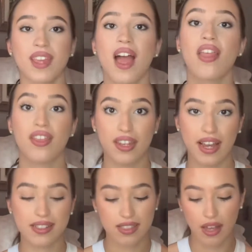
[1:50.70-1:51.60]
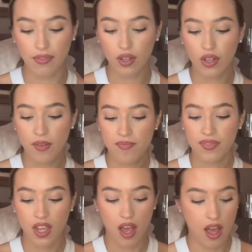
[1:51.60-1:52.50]
the next level.
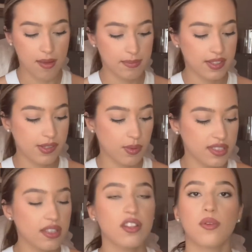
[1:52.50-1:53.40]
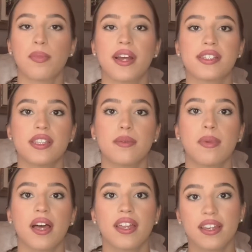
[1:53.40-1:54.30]
Um, this was a little pricey,
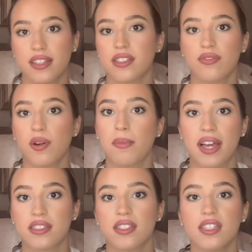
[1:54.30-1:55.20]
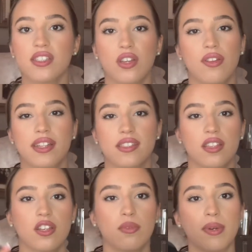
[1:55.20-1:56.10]
but it is from Etsy, so that's a
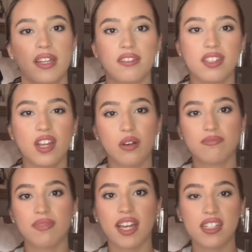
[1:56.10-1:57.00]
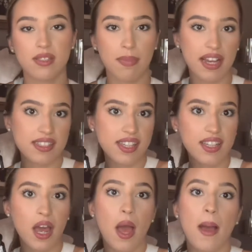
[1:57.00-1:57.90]
little bit, you know,
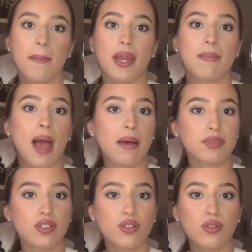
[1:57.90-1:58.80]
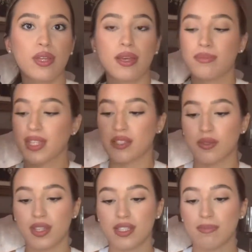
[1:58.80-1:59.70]
expected. But I'm absolutely obsessed
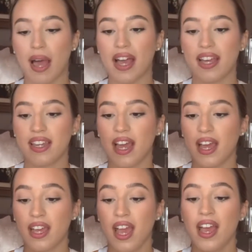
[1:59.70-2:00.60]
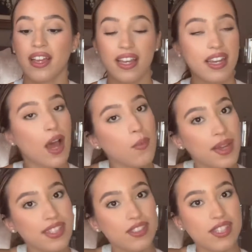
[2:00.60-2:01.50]
with this bag, and I cannot
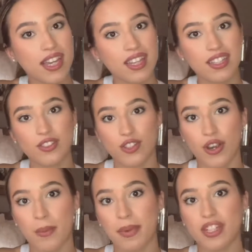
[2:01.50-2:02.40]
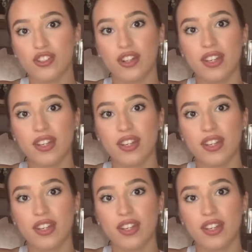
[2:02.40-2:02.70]
wait to take an Instagram picture in